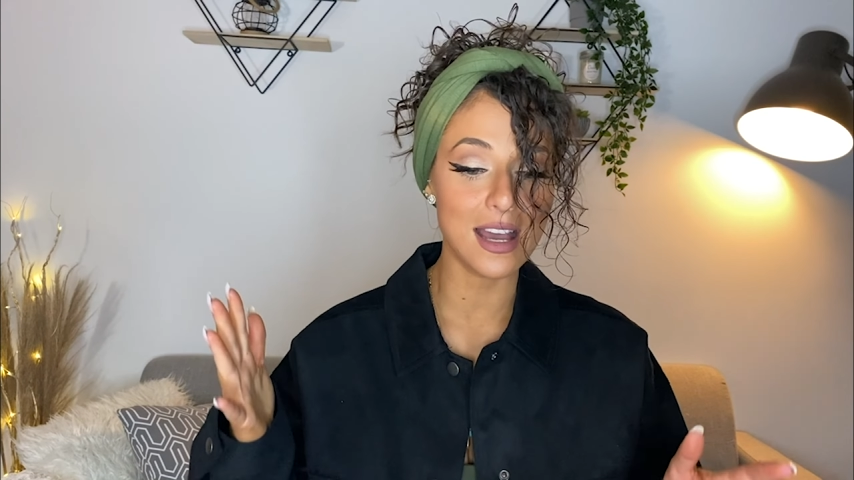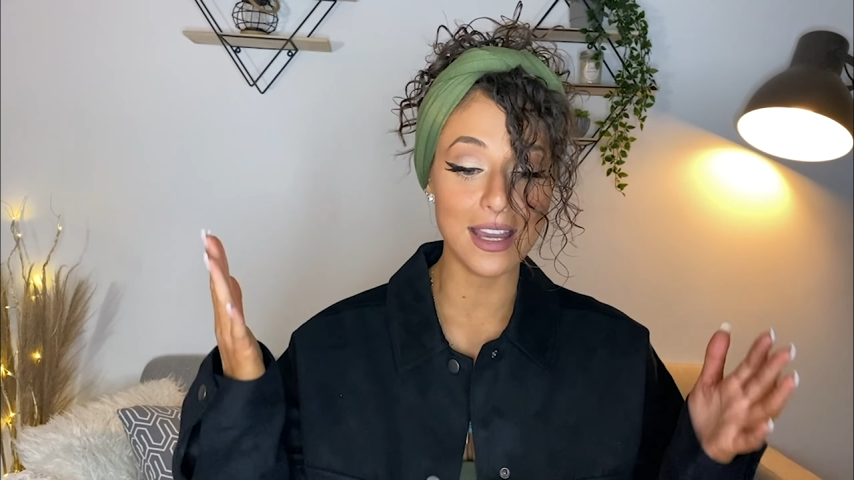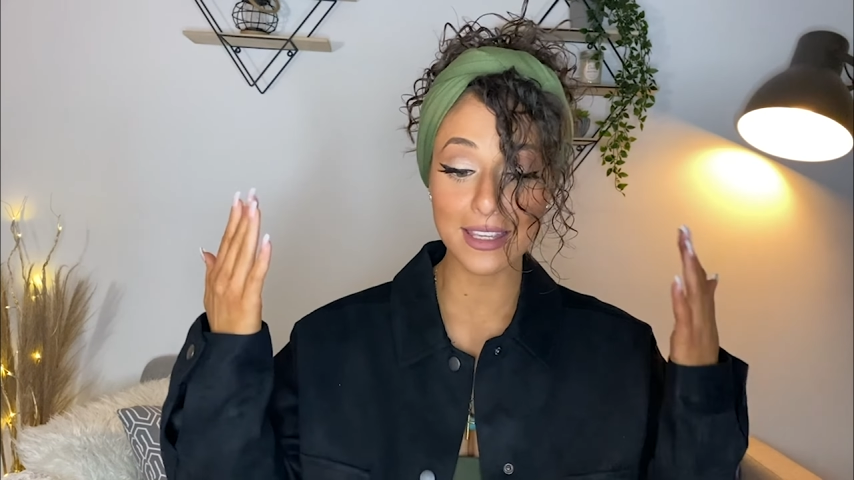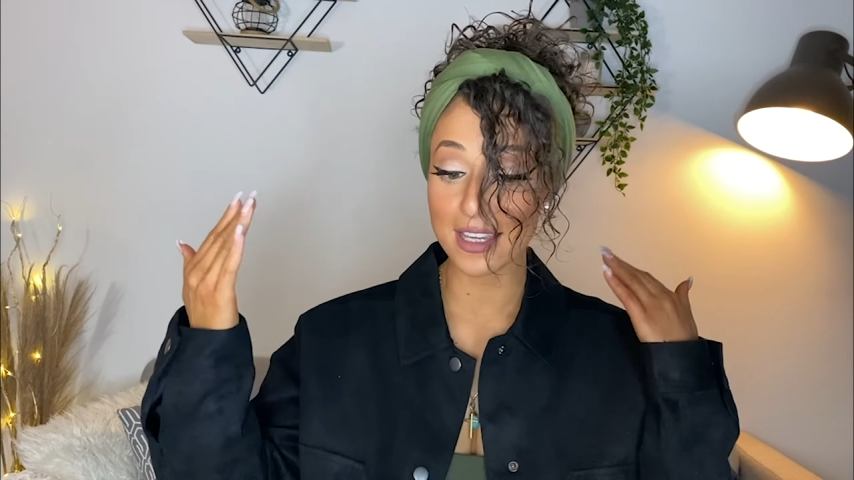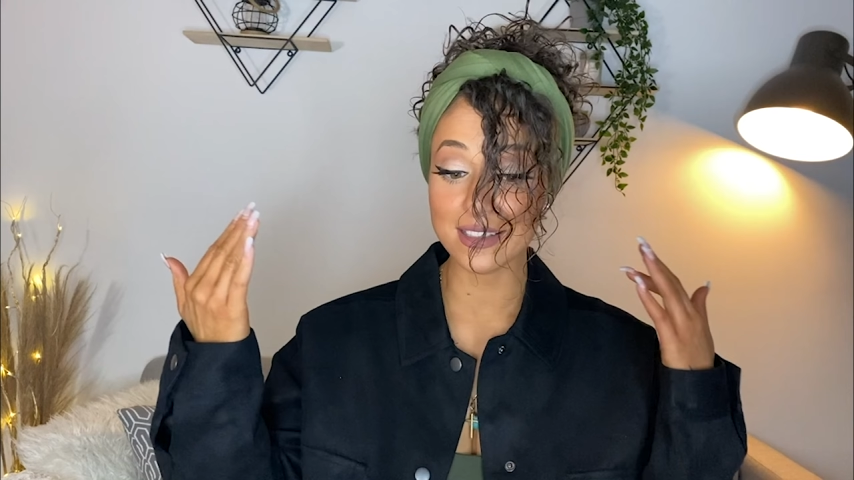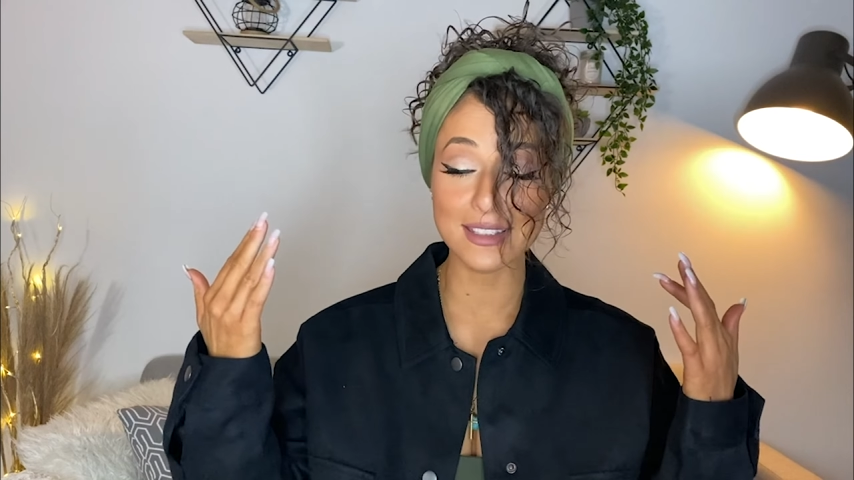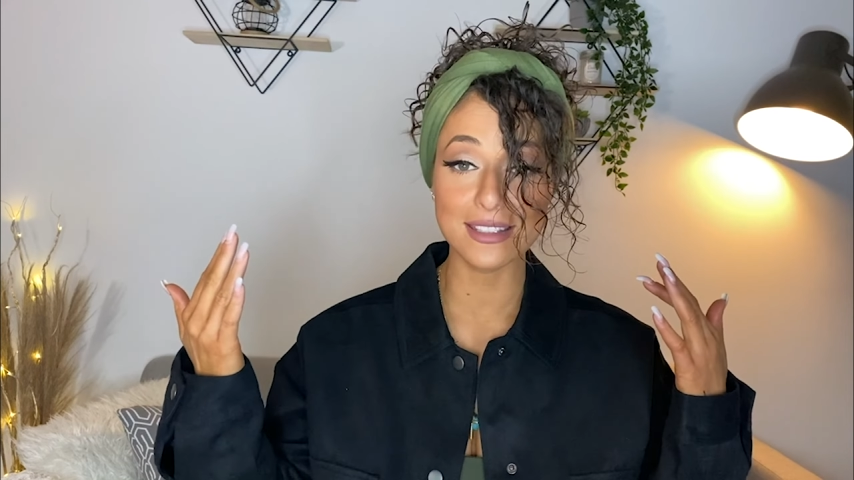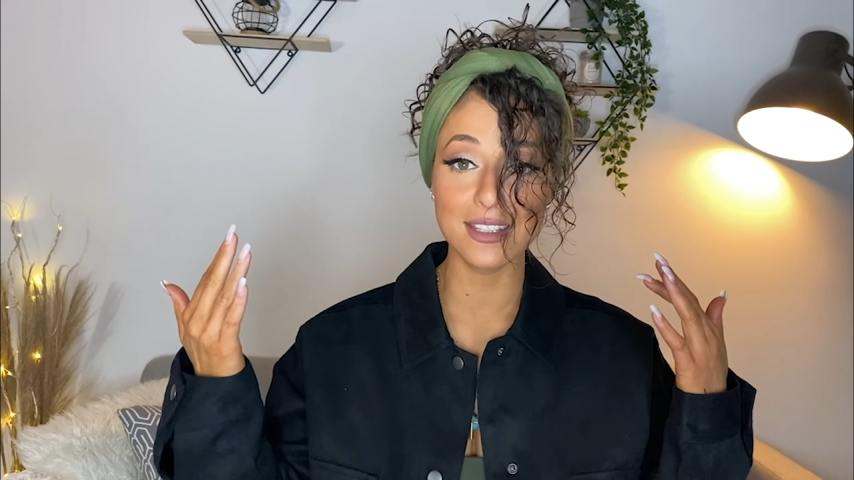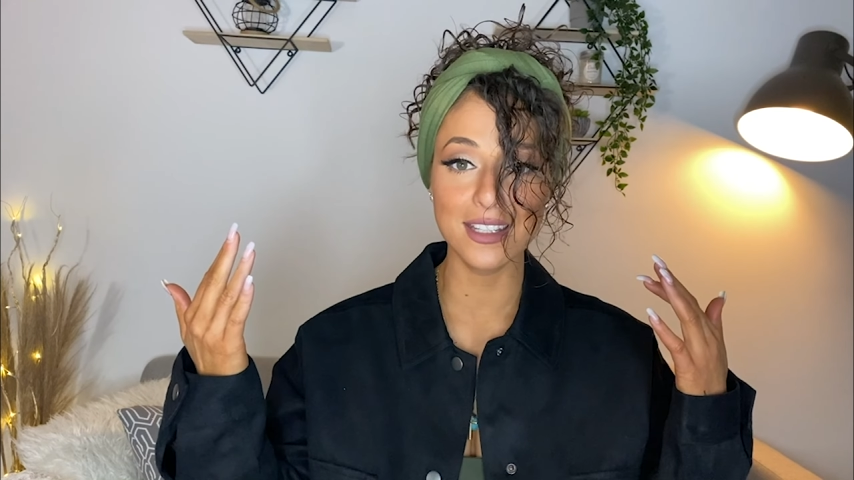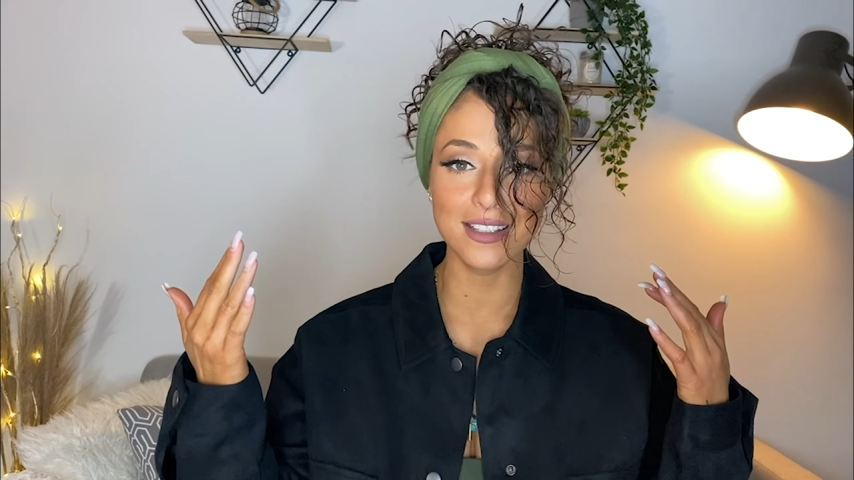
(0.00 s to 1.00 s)
I can't
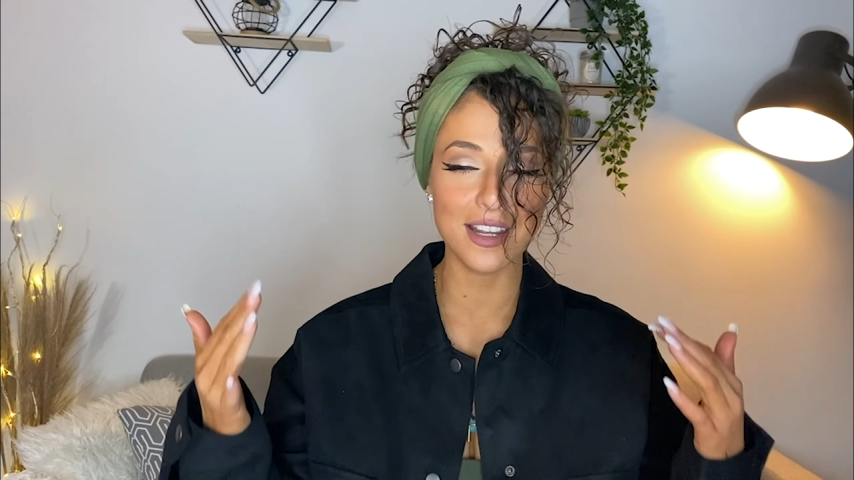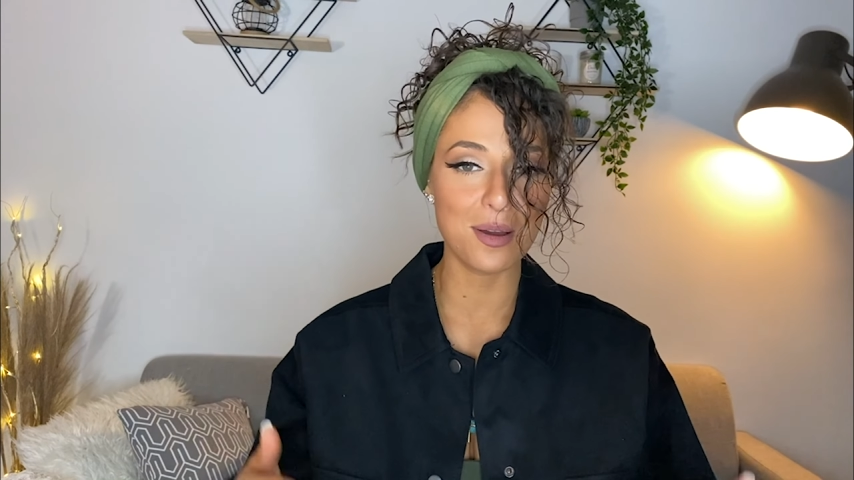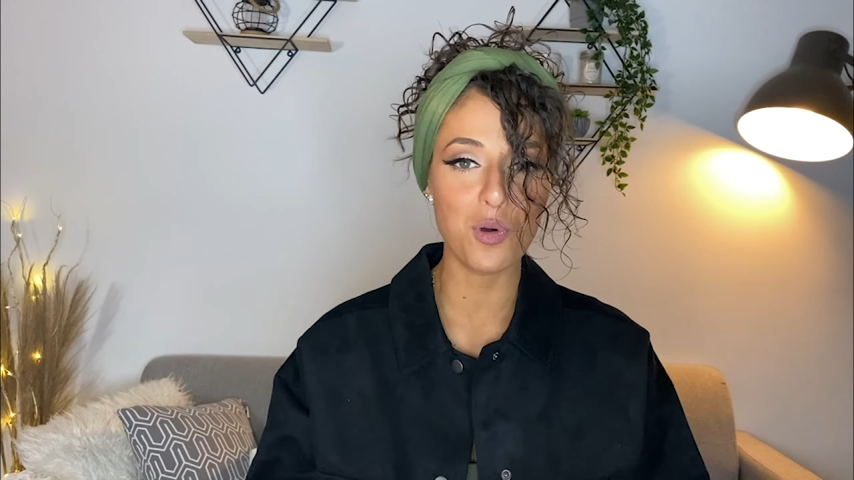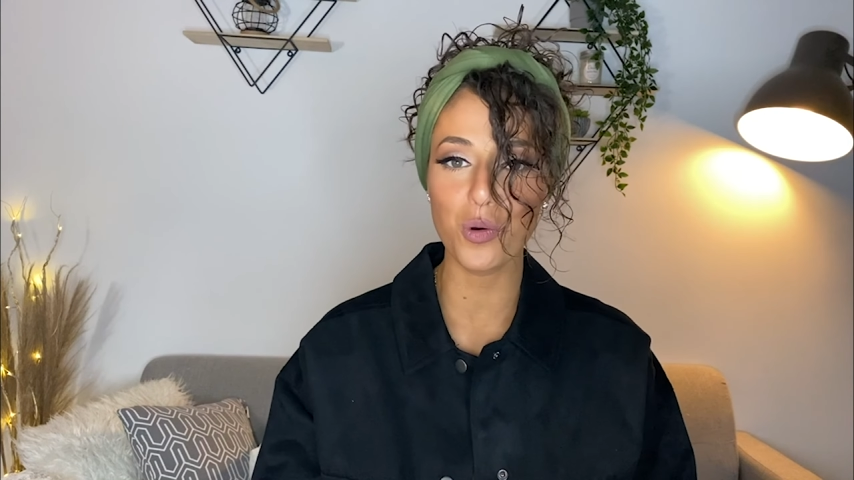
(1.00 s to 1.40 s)
see it and I'm